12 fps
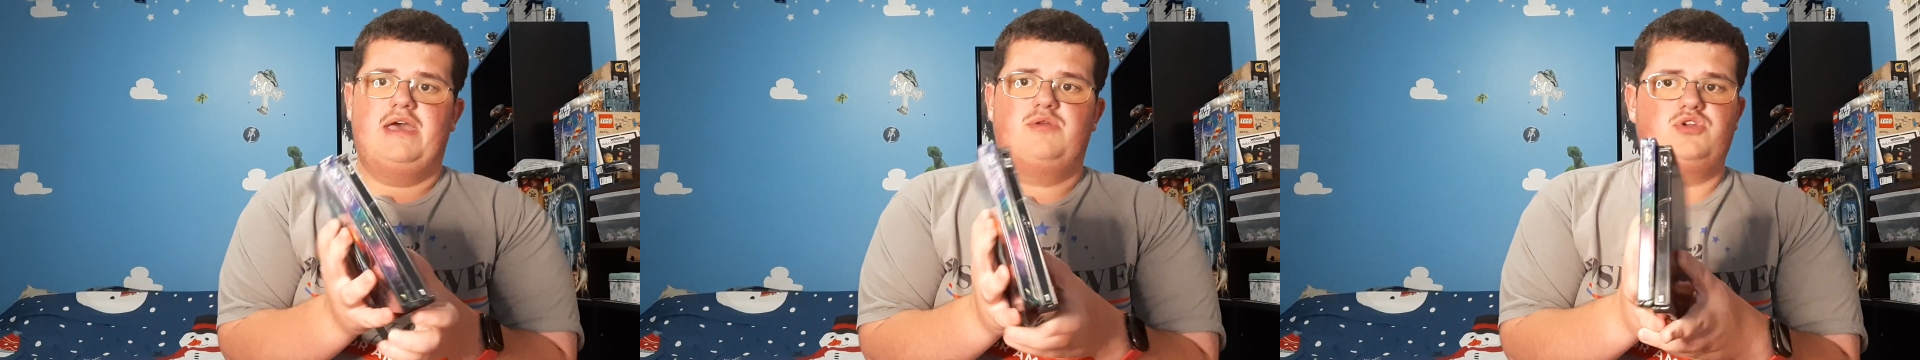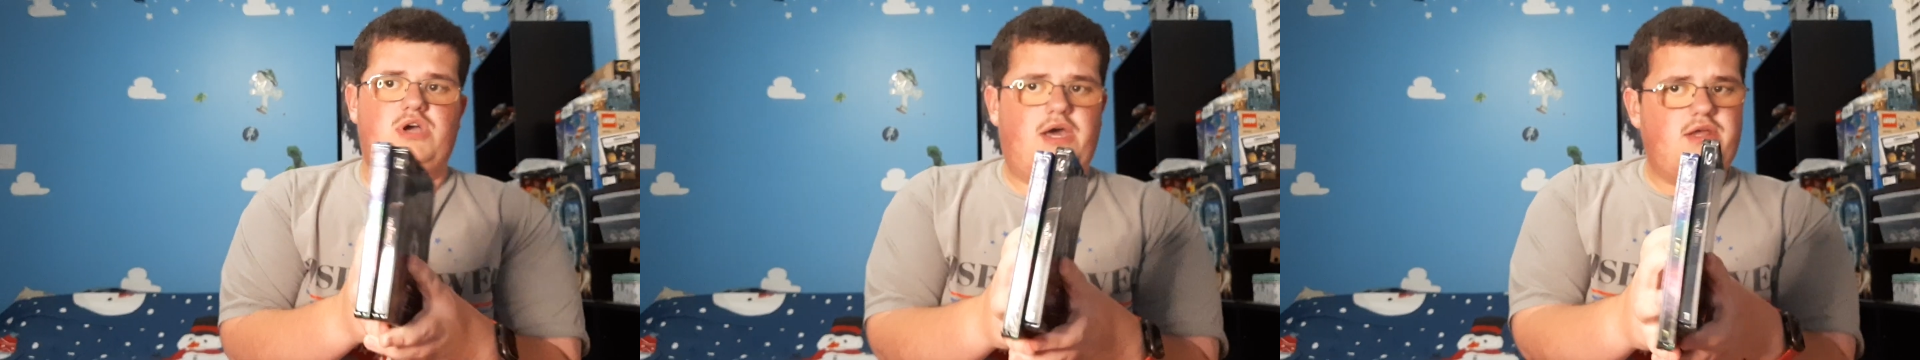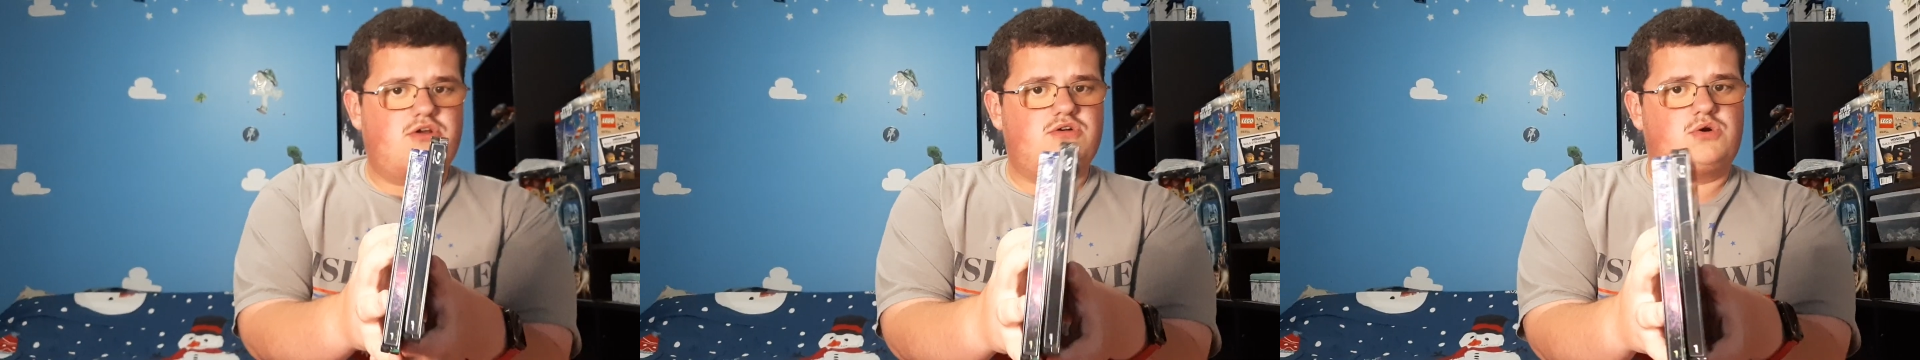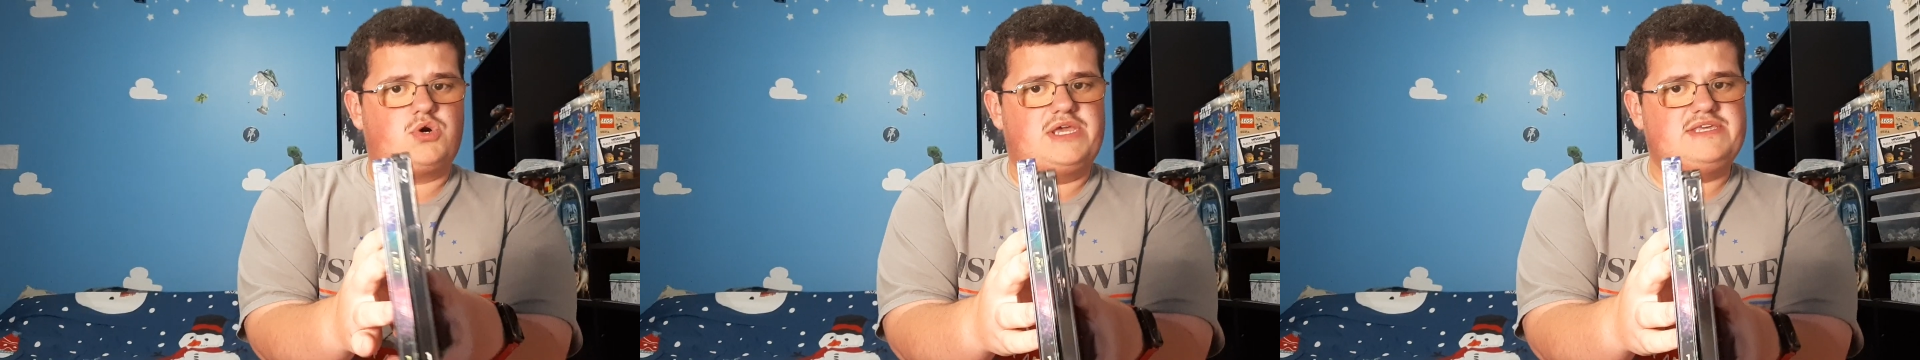Not
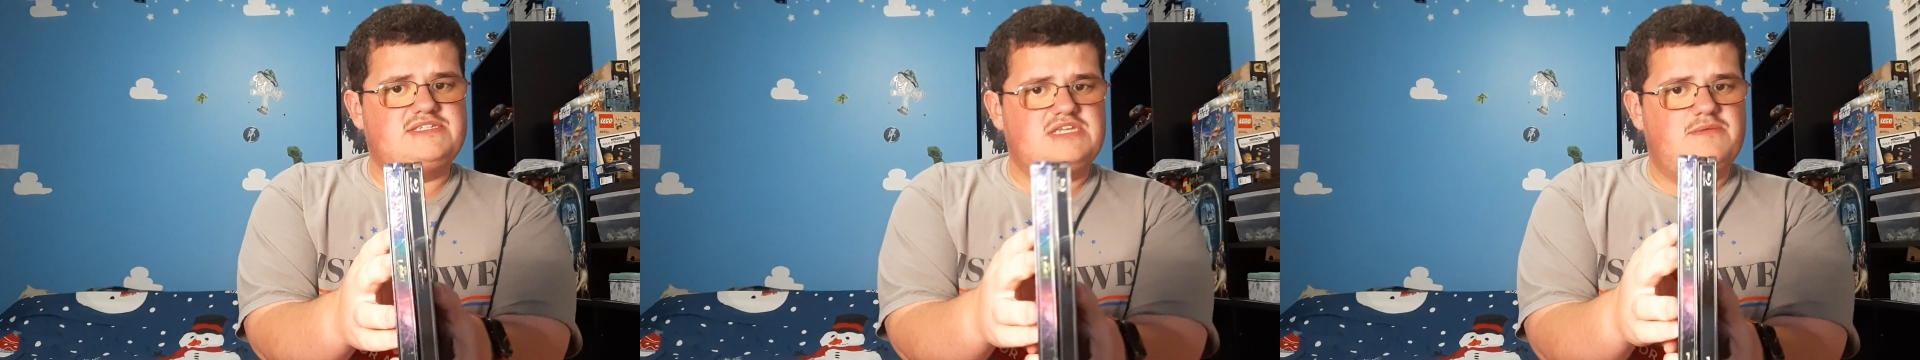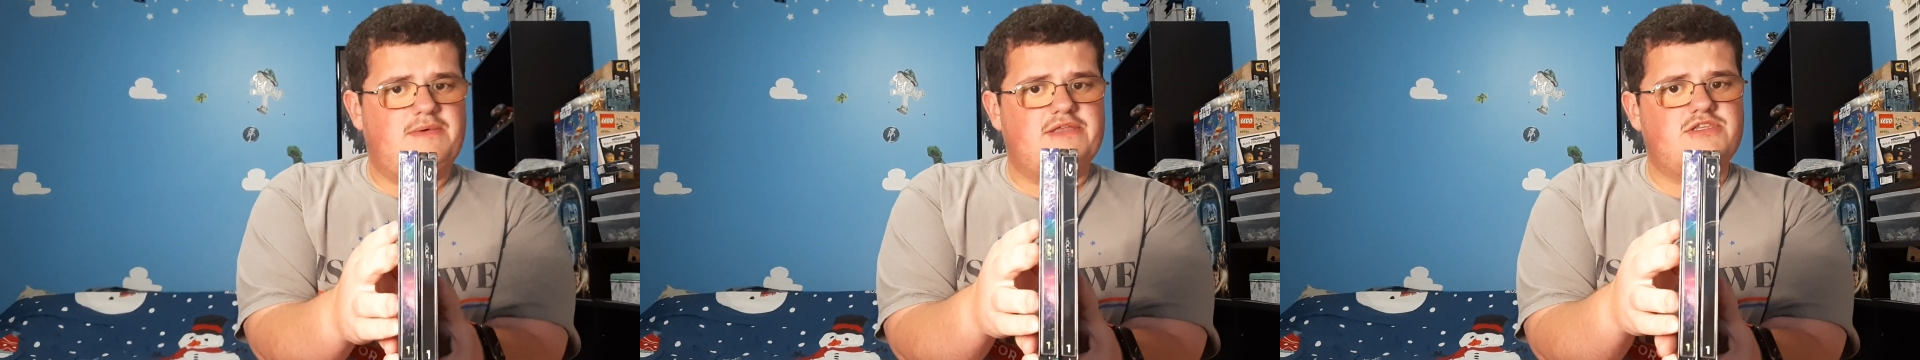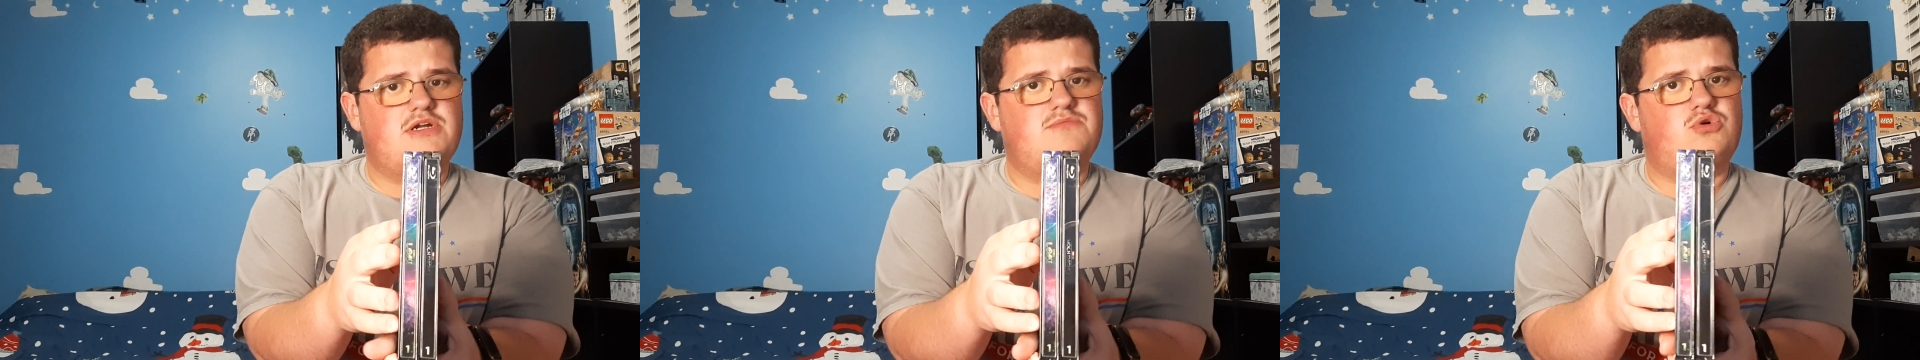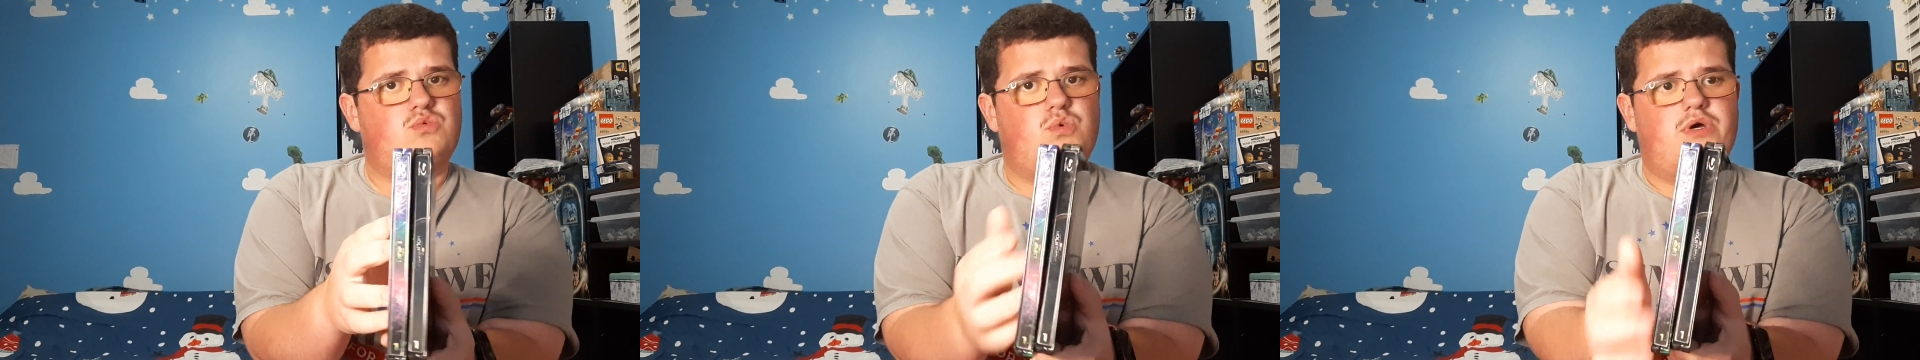crazy about the
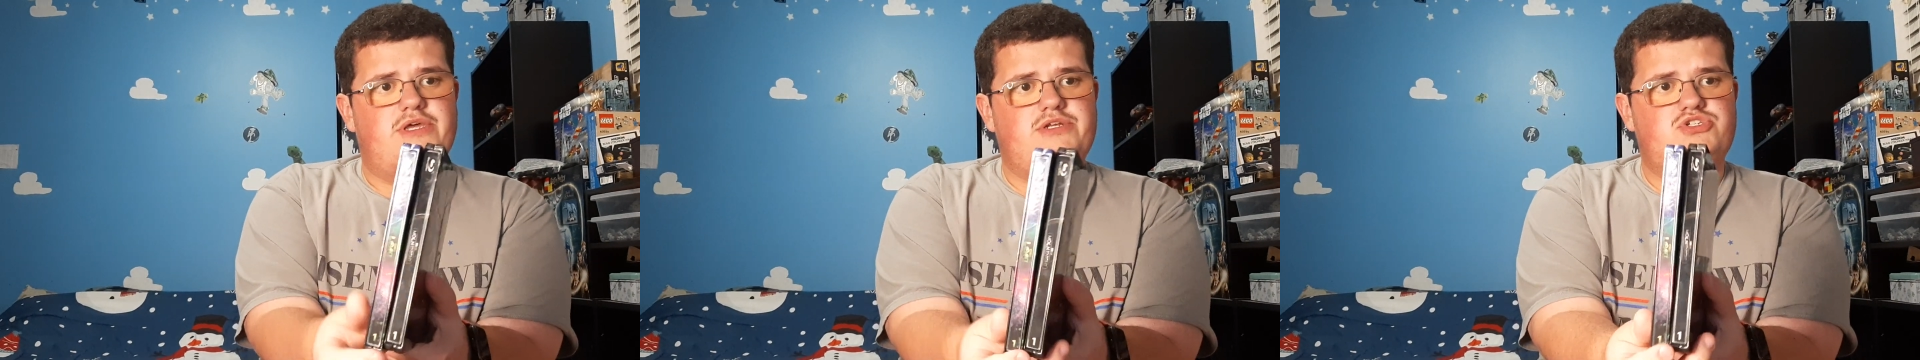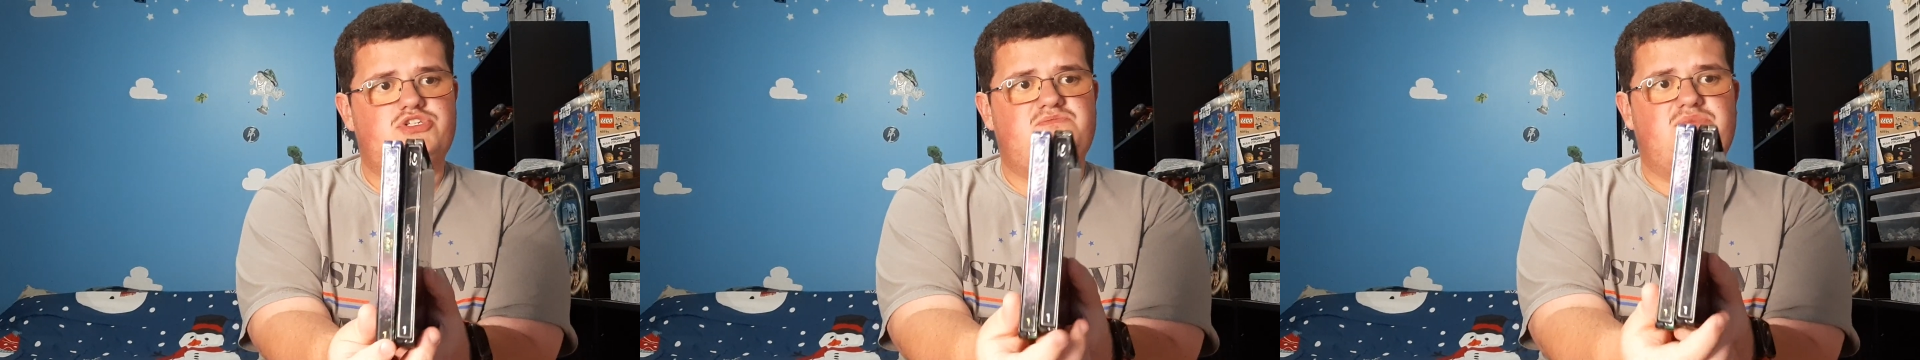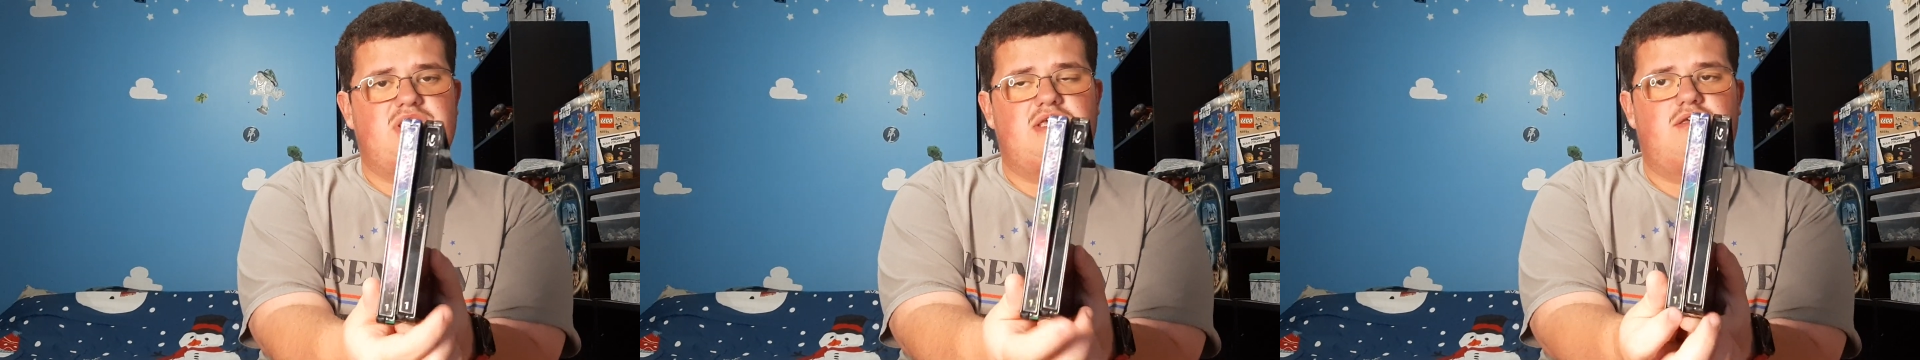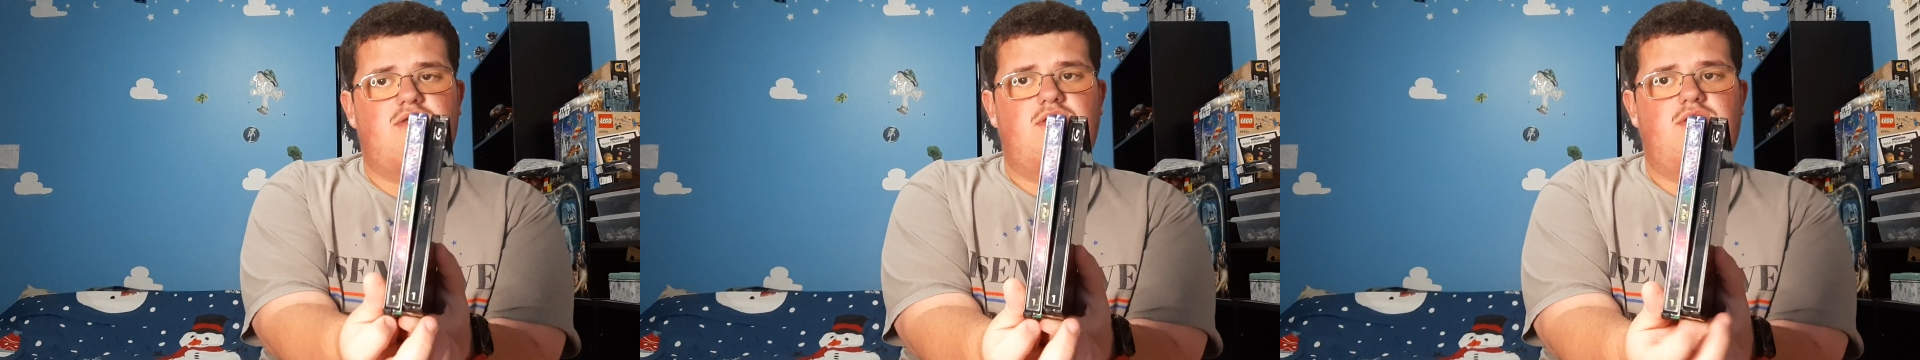number 1 just
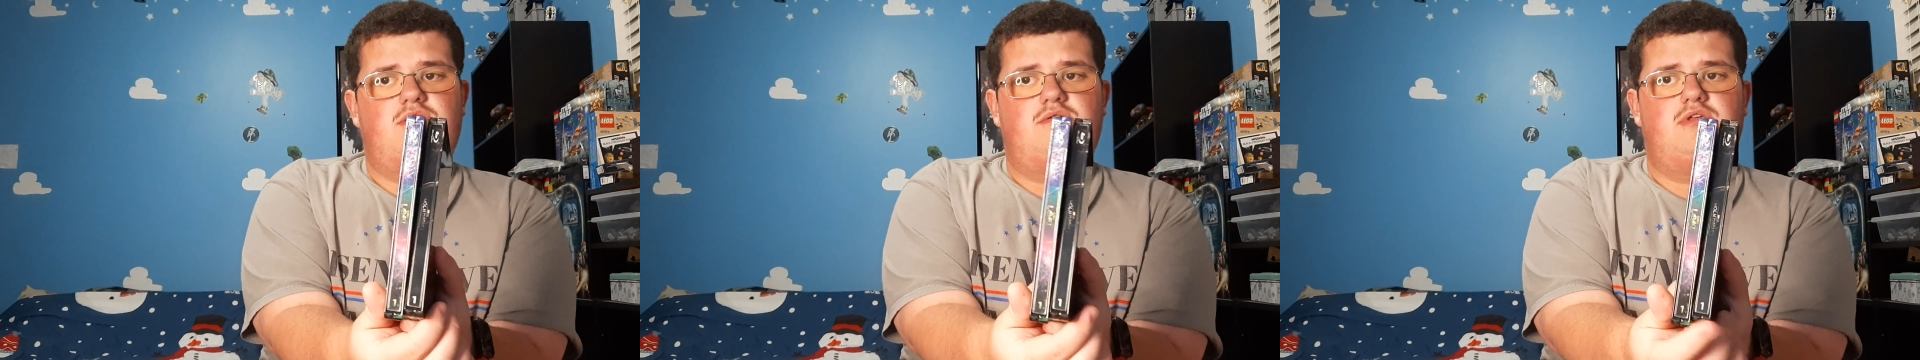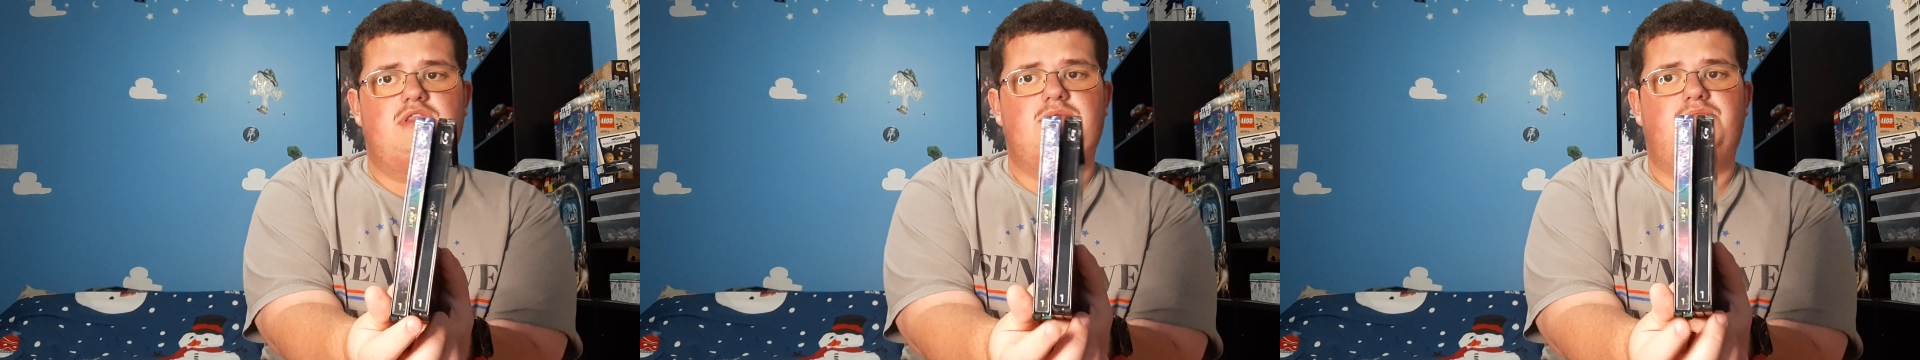being in the